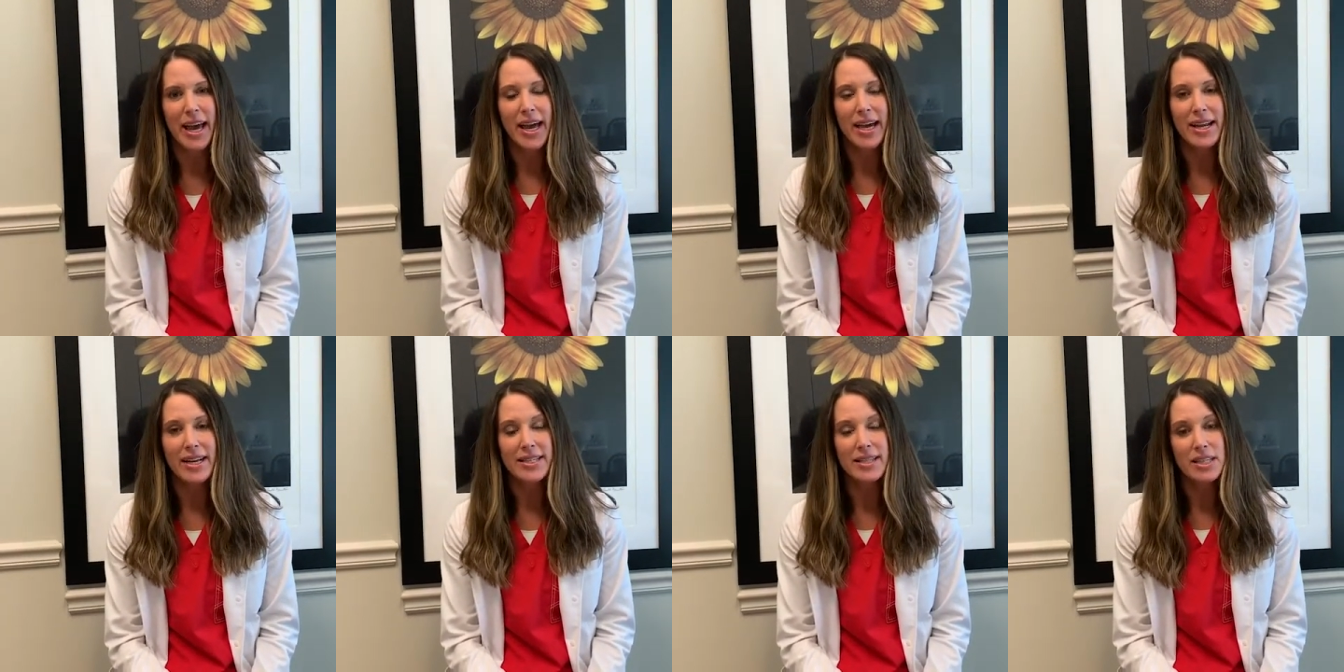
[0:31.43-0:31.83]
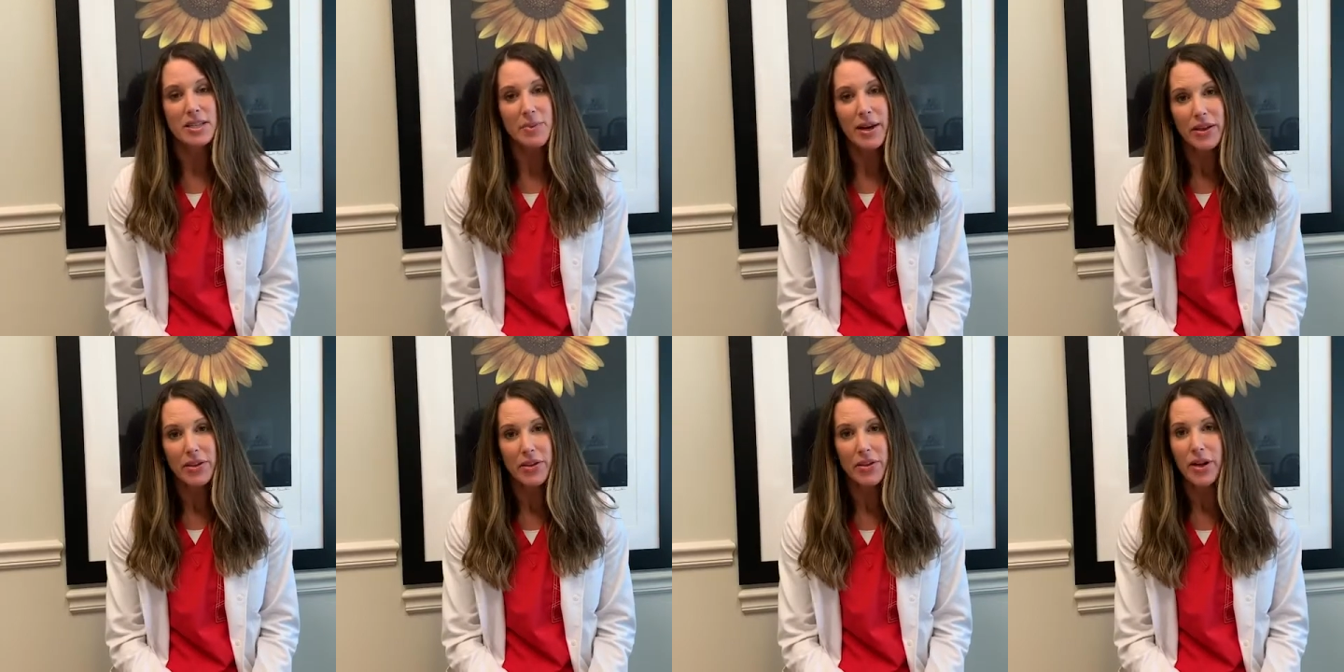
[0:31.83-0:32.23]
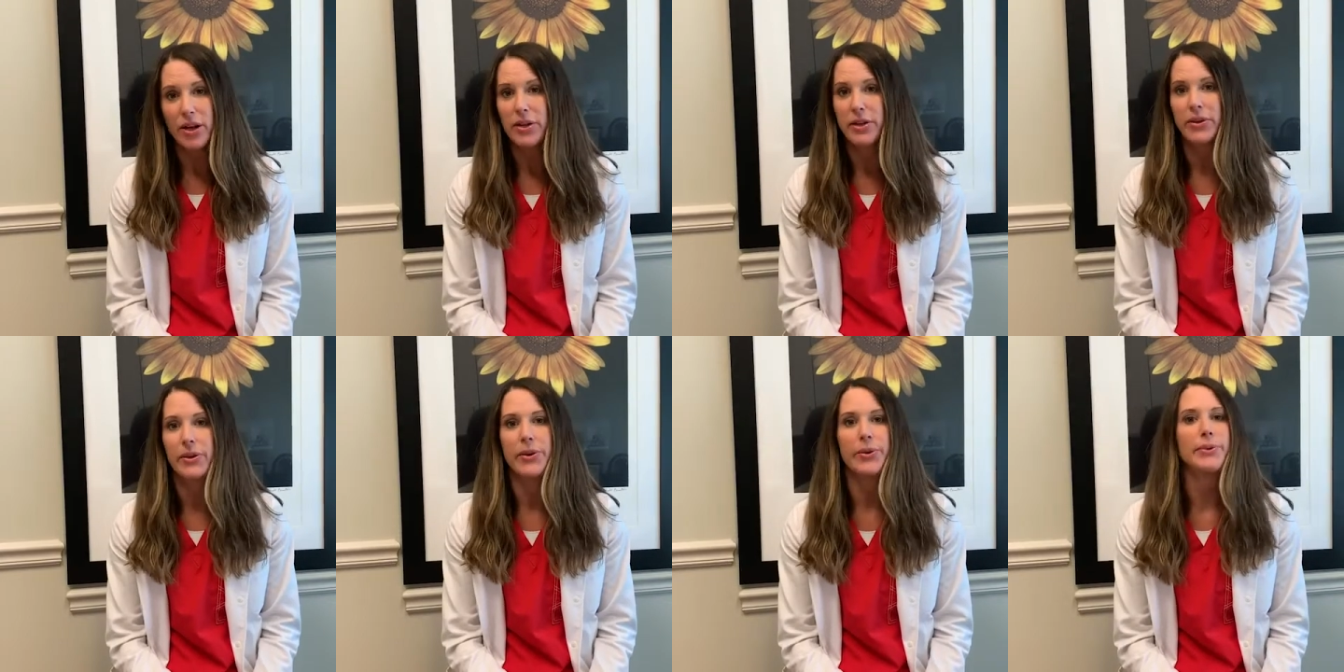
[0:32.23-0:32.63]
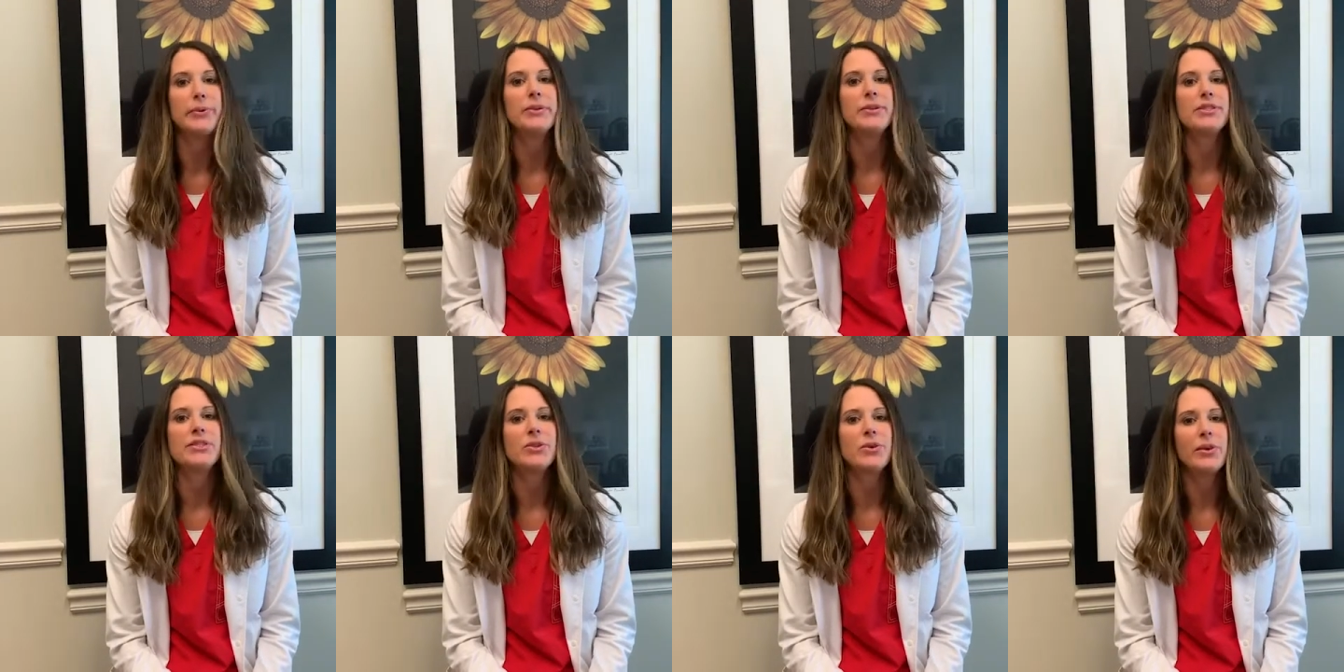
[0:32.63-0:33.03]
and I suspect they're not
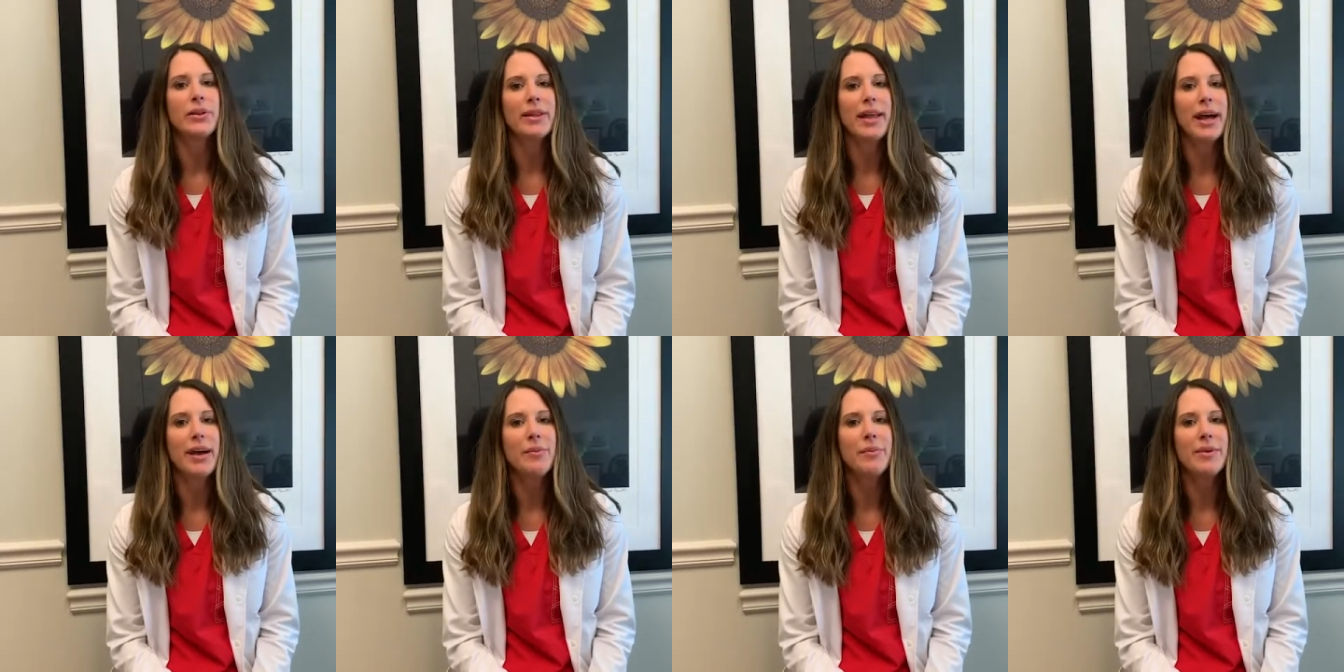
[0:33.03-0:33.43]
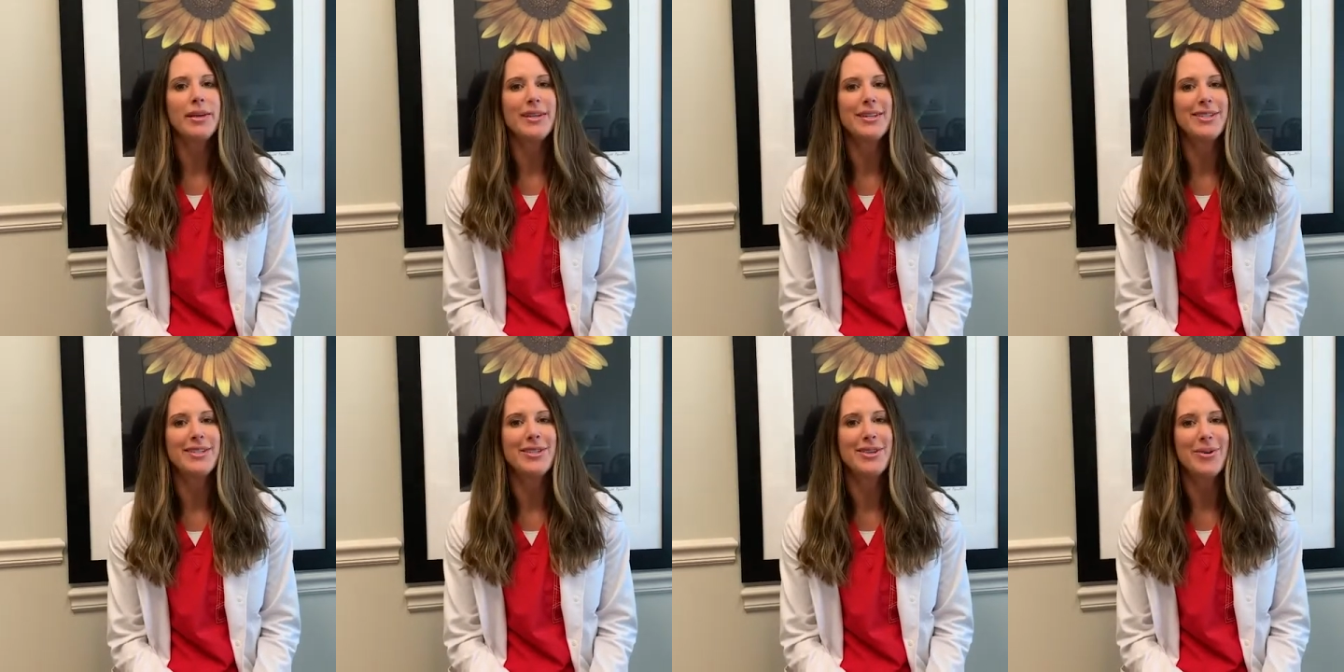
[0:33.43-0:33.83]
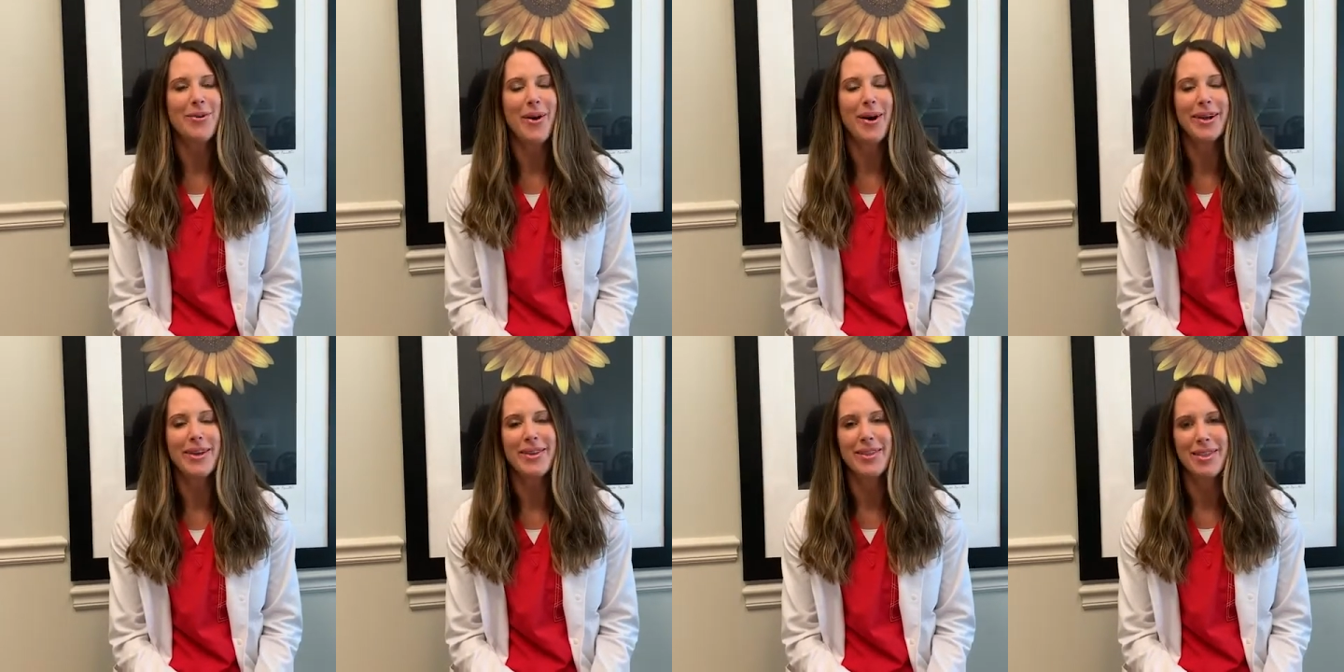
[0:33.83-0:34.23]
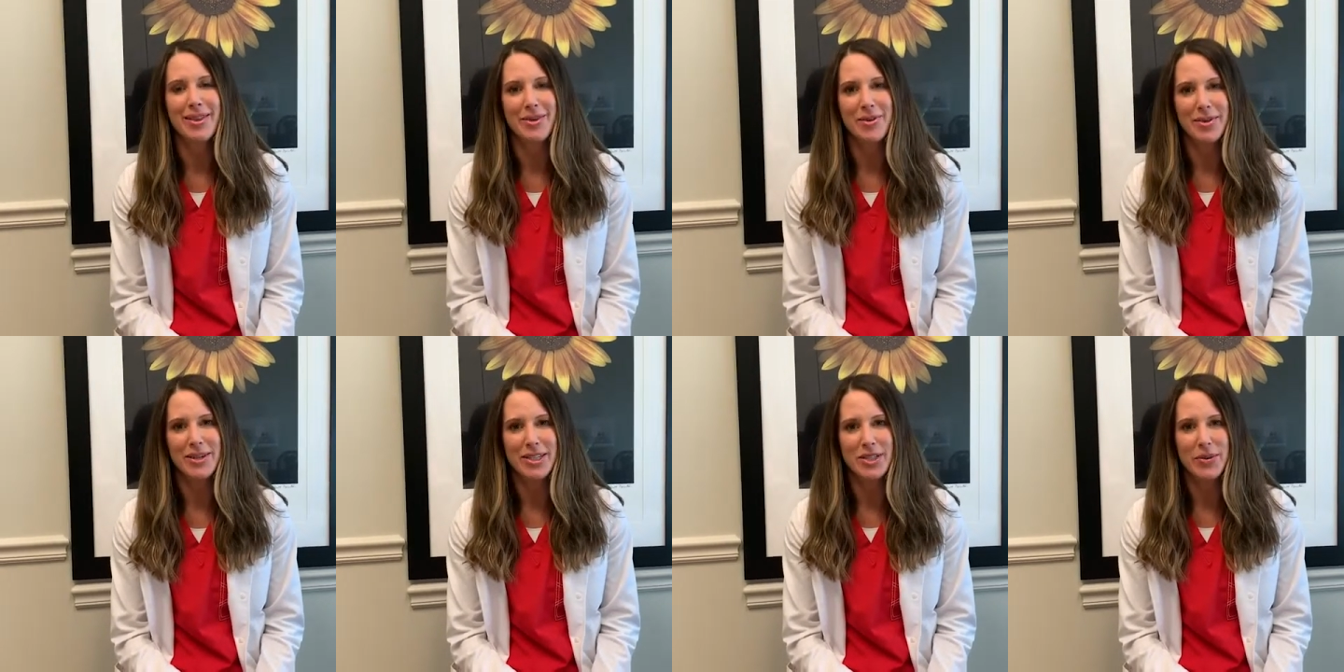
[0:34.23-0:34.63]
alone, so allow me to walk you
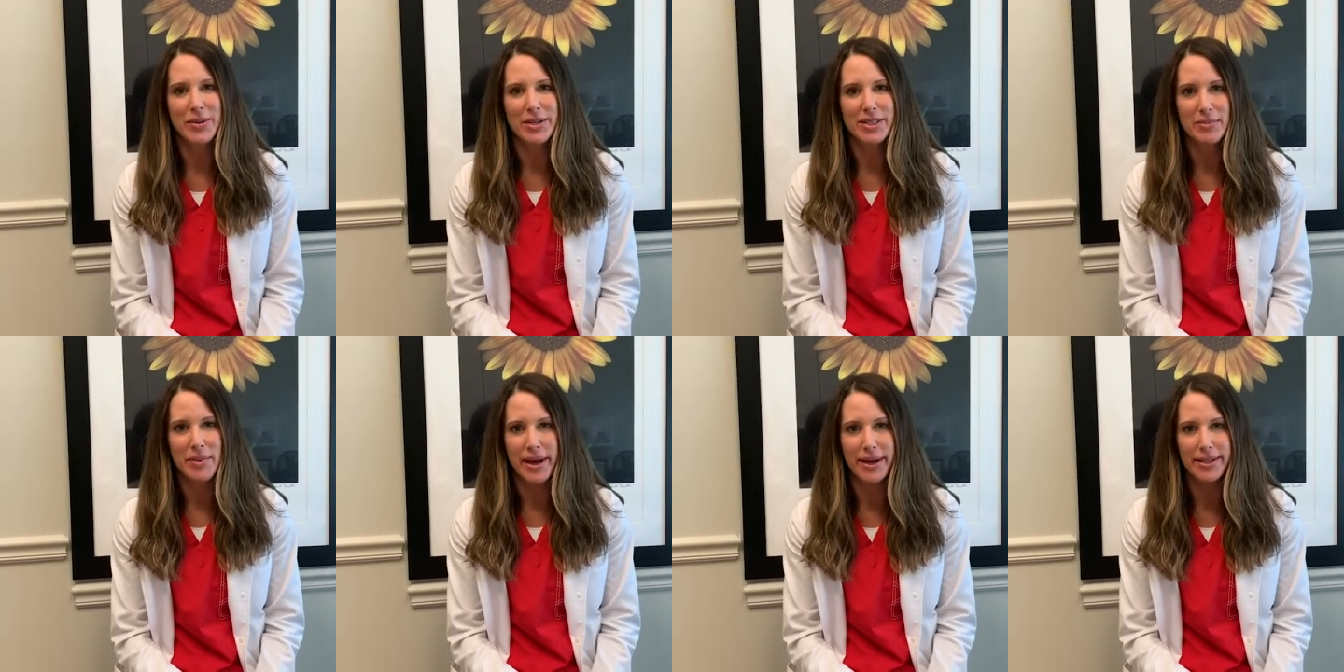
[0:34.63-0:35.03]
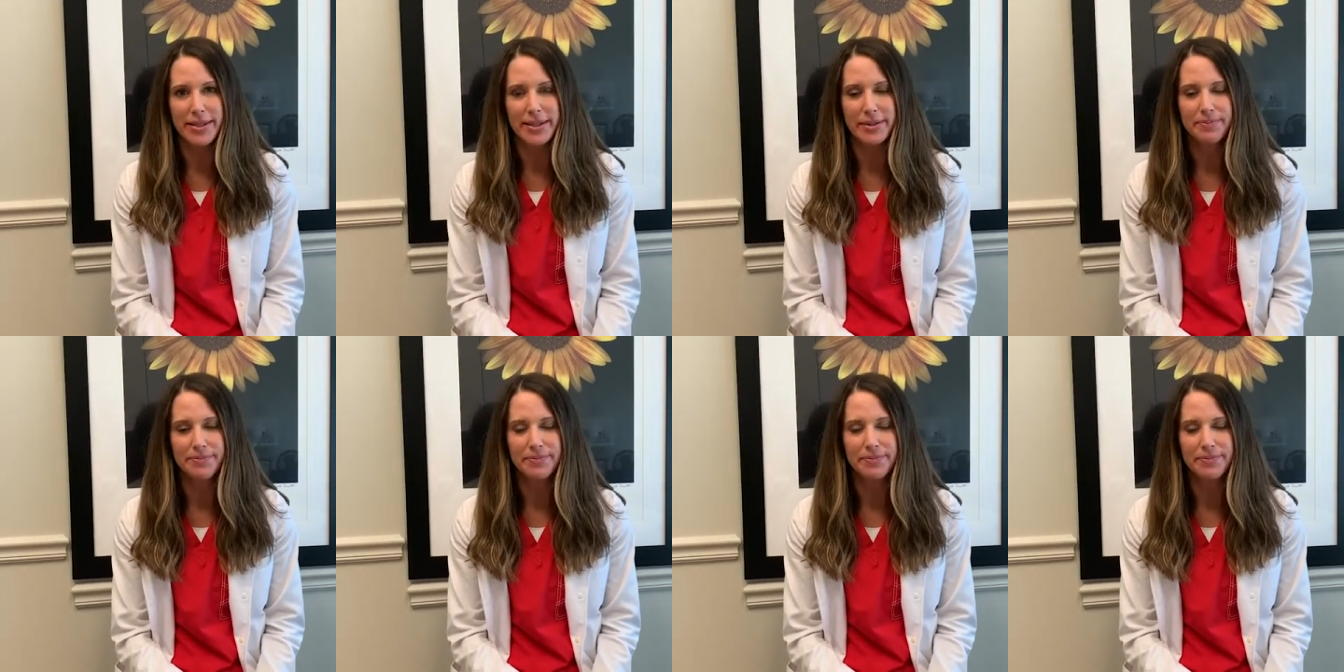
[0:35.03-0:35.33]
through what to expect.